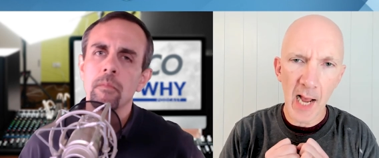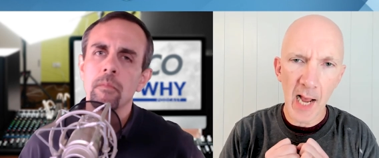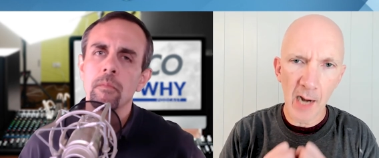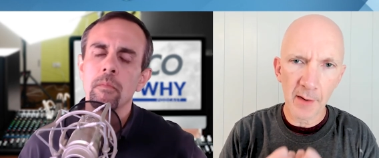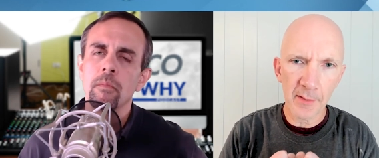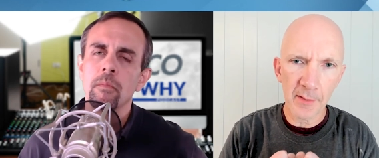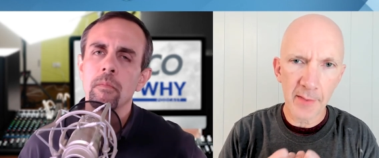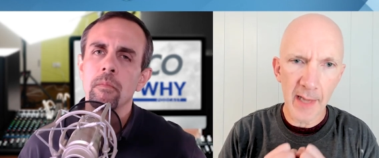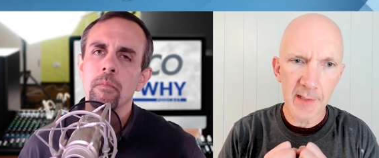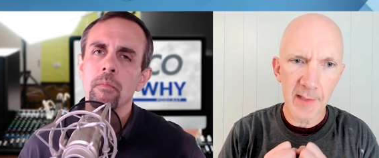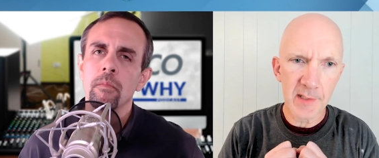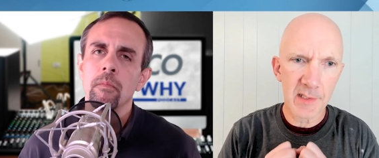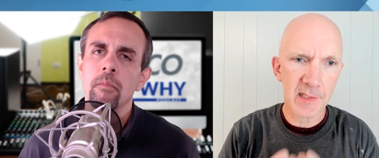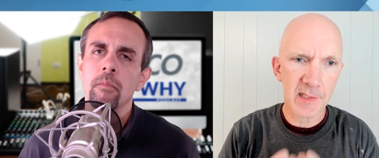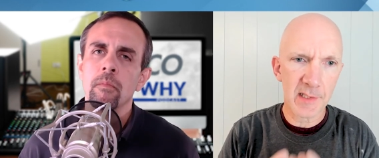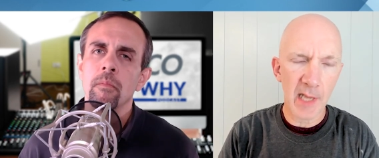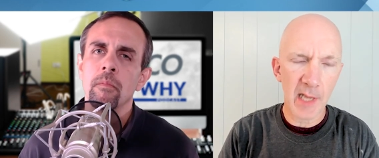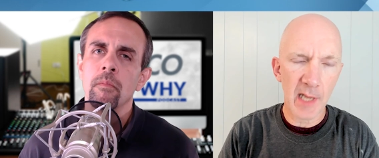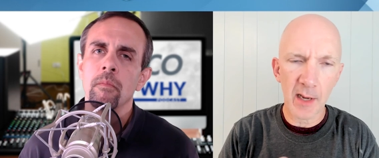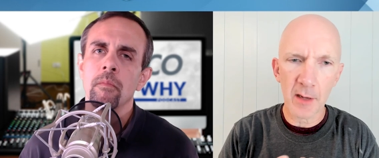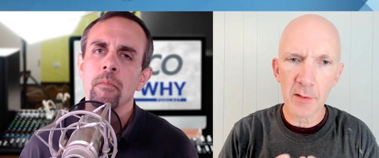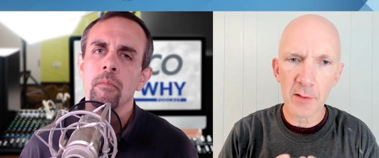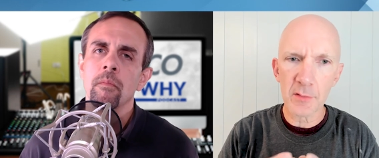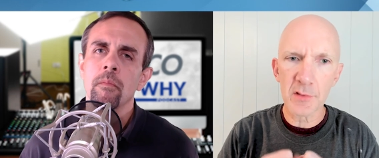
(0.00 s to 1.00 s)
Speaker 1: out of that
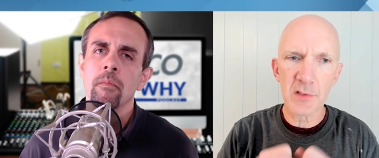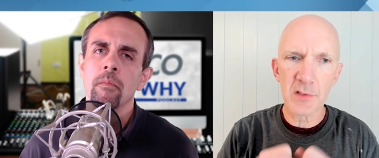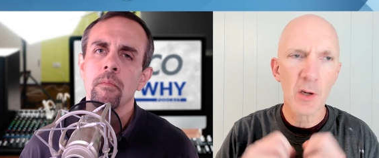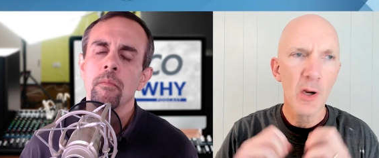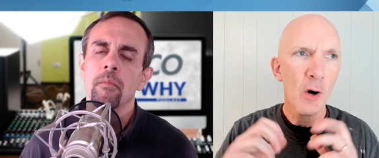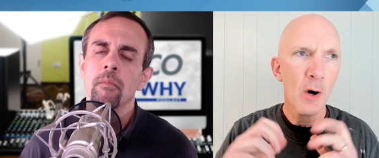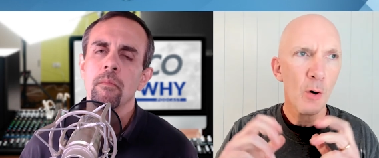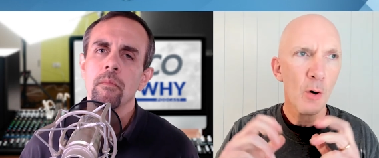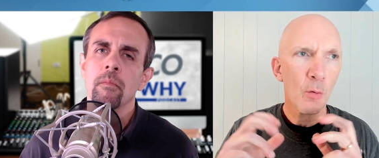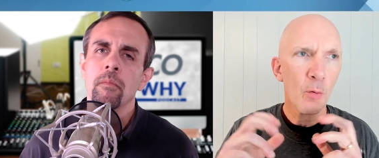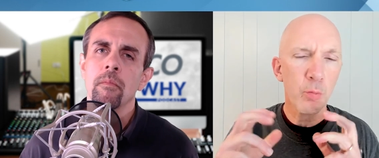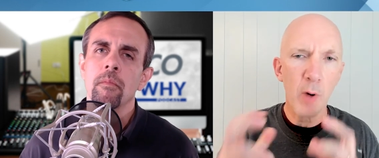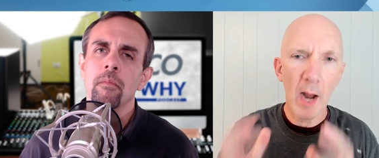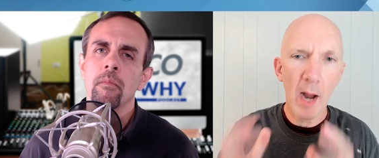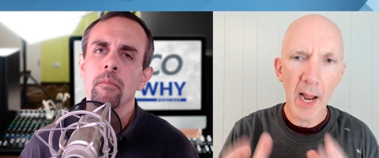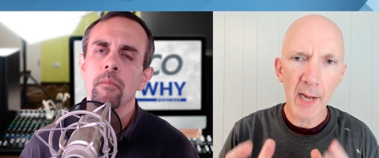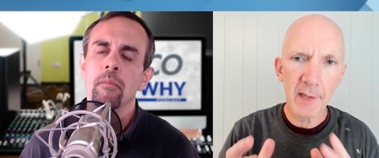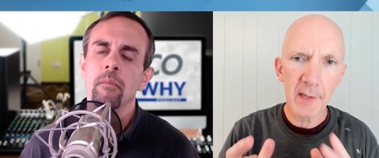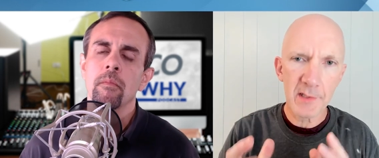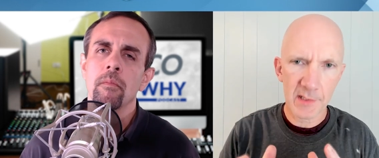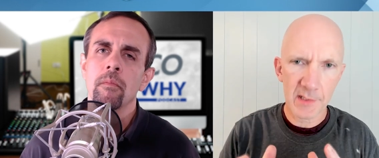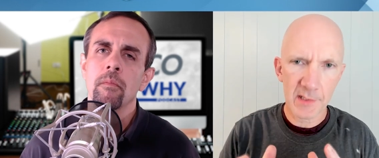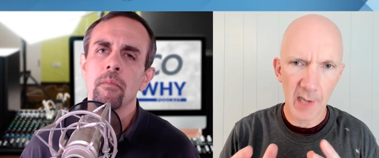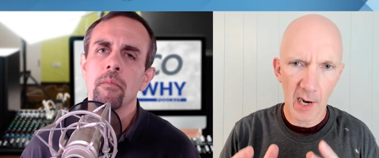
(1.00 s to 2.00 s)
sales
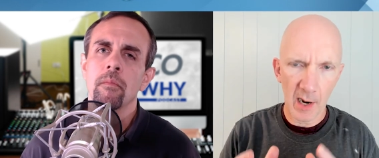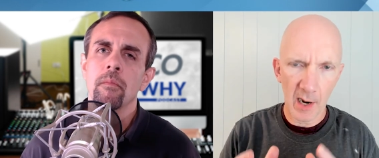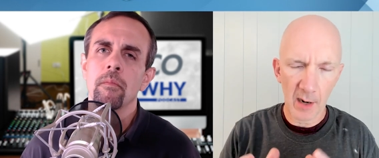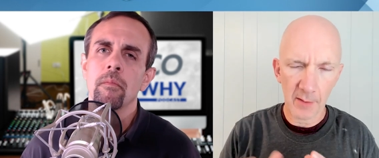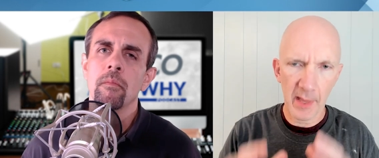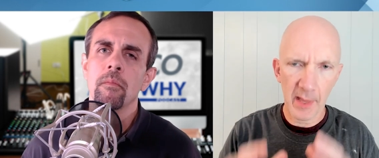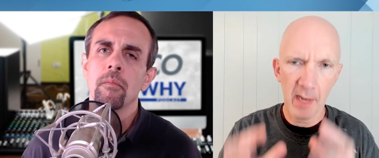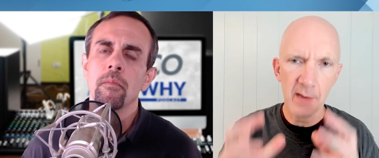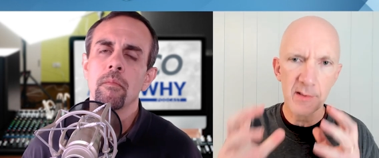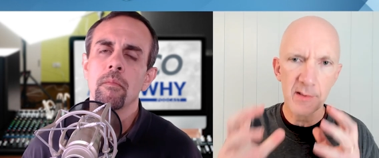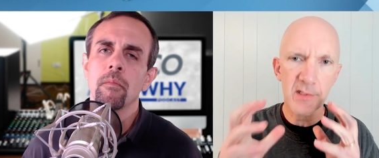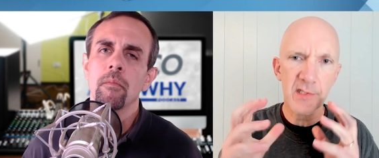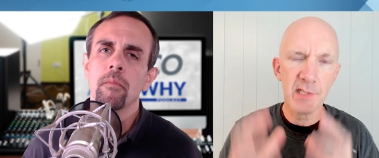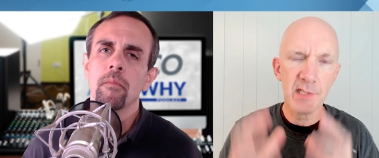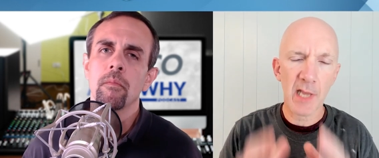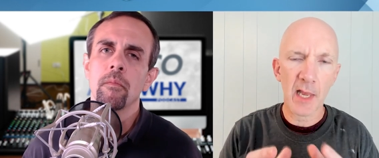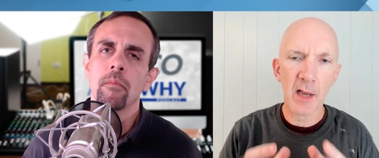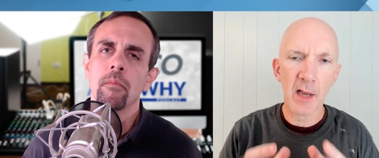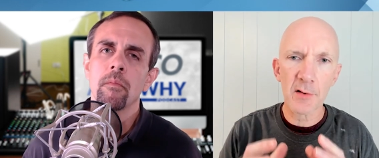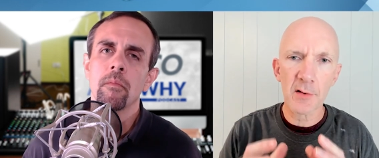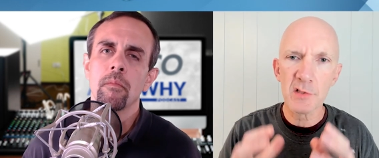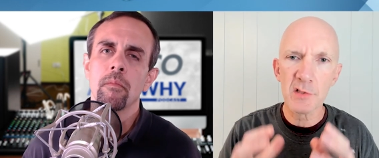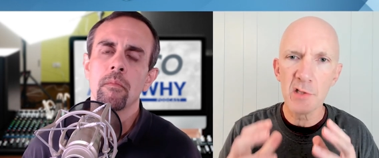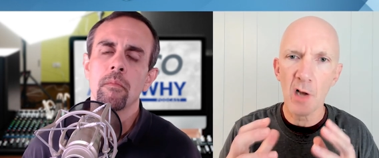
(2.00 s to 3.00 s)
rock star, that
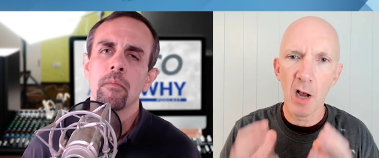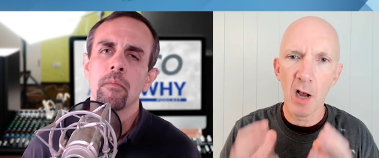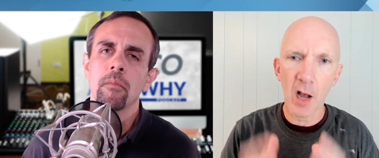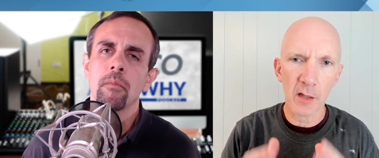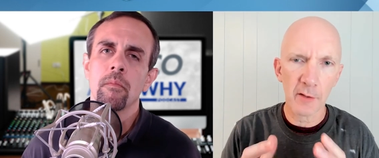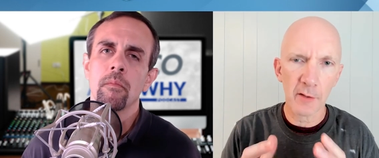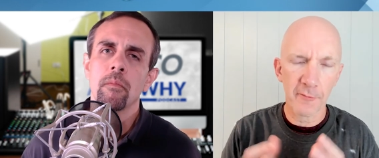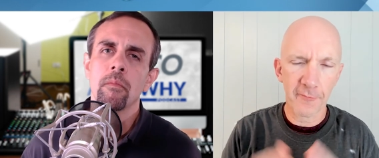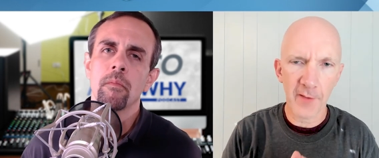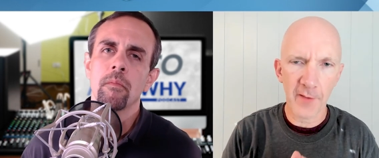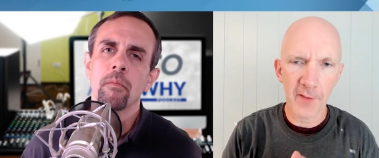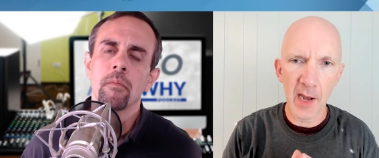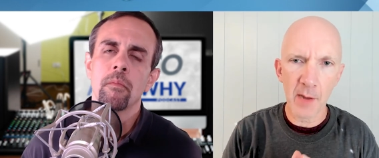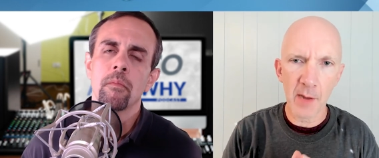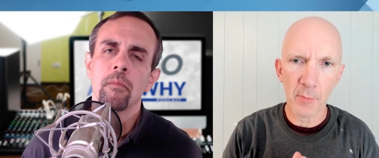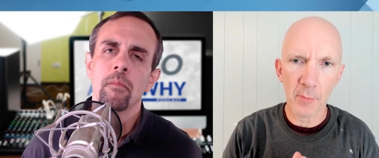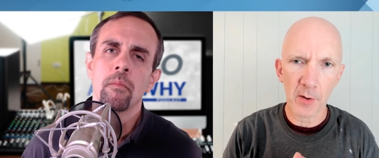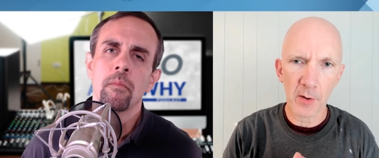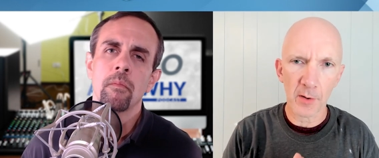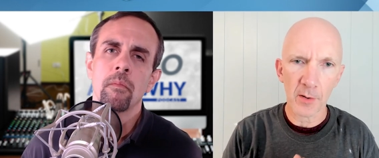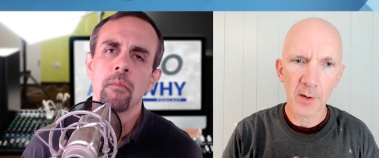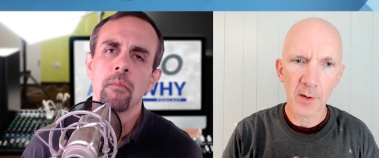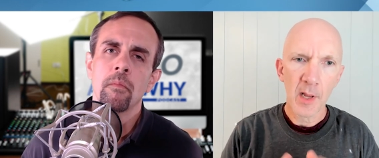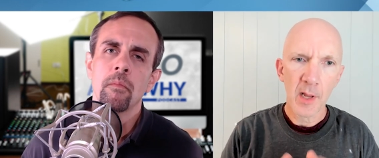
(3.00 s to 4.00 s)
sales hall of
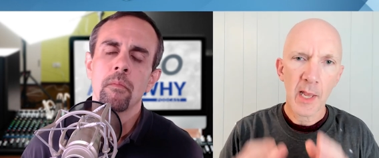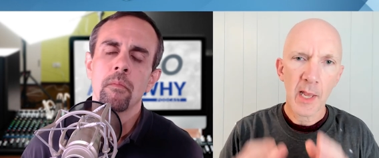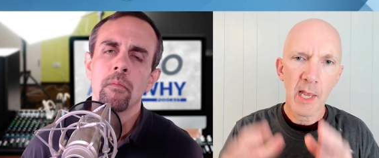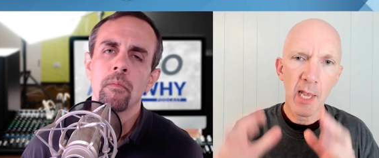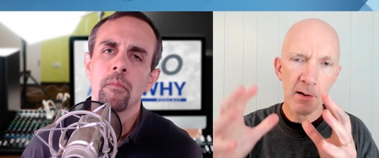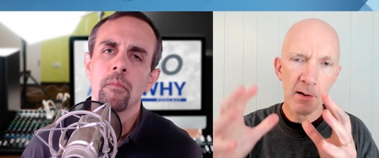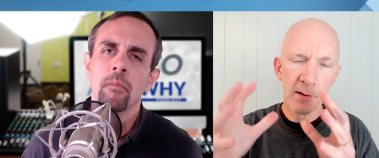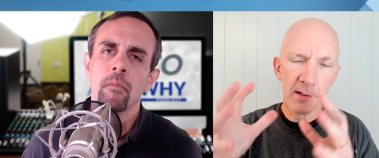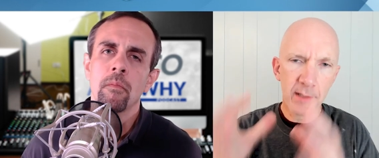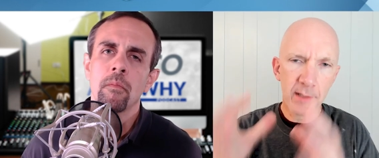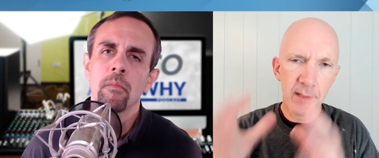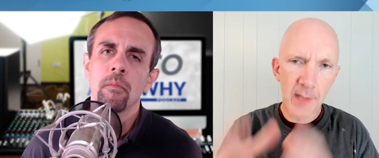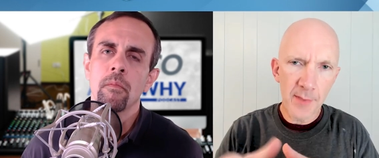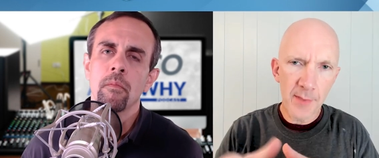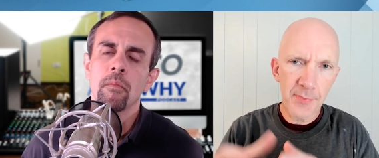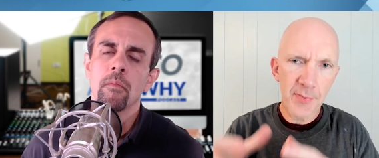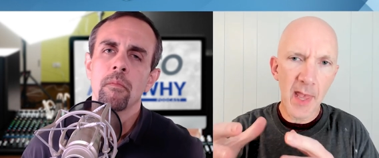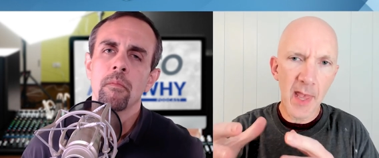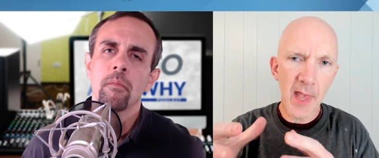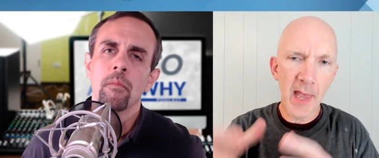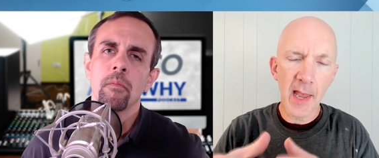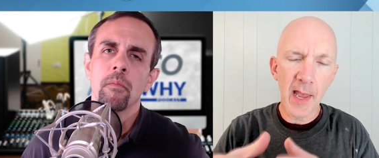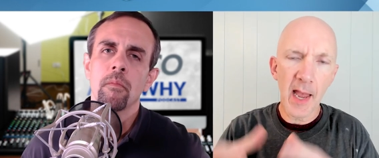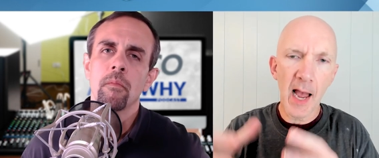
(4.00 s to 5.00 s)
famer, and get
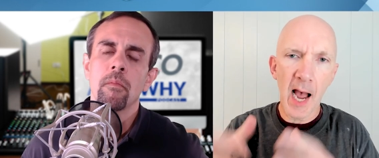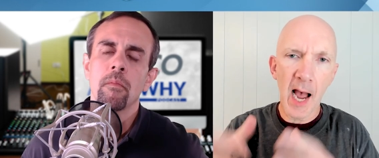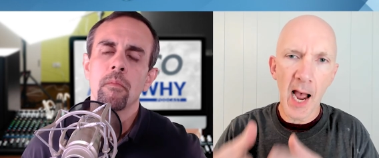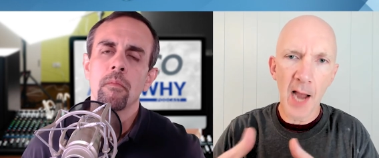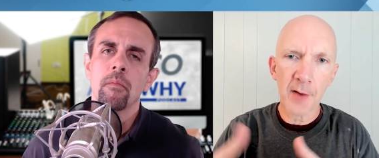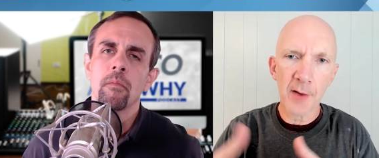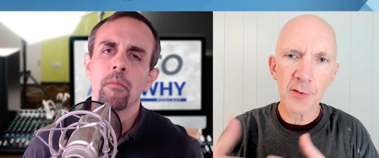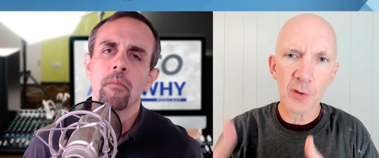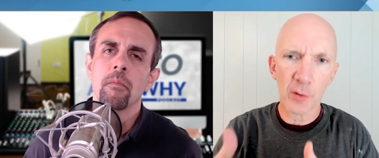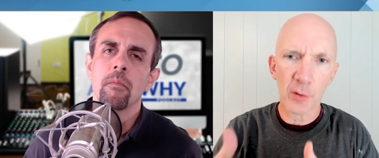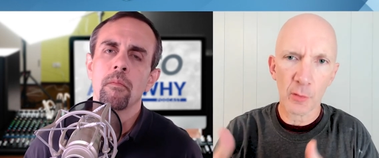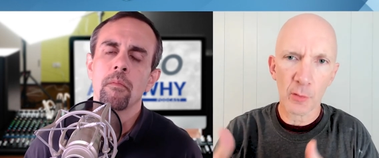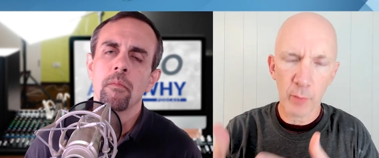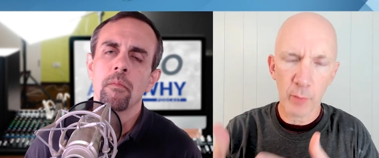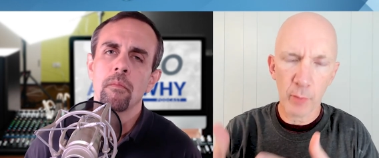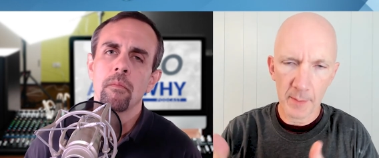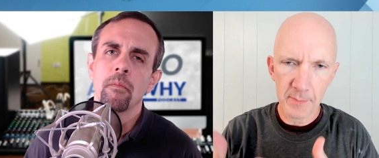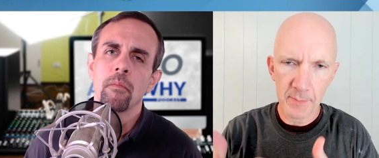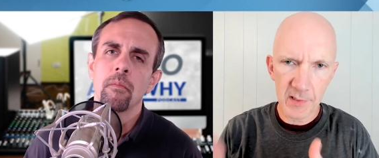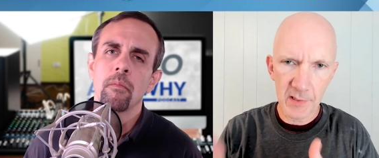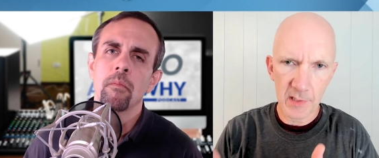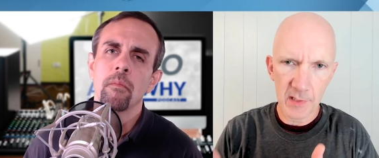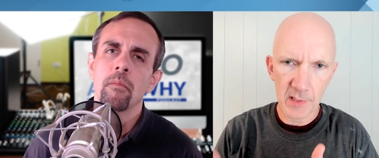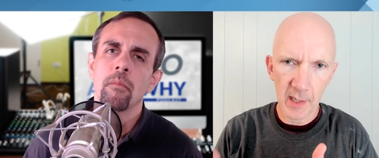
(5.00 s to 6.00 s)
that on your
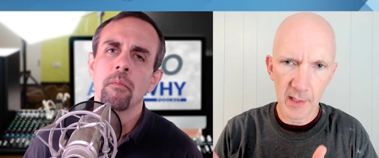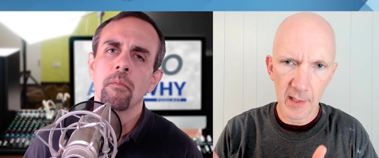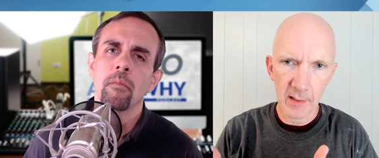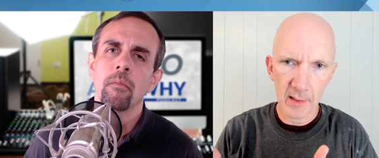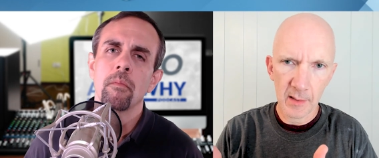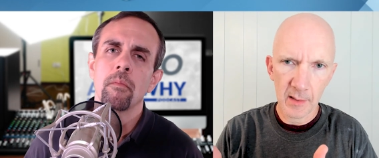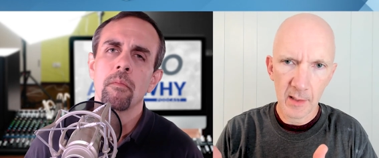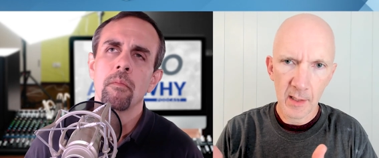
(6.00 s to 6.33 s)
website.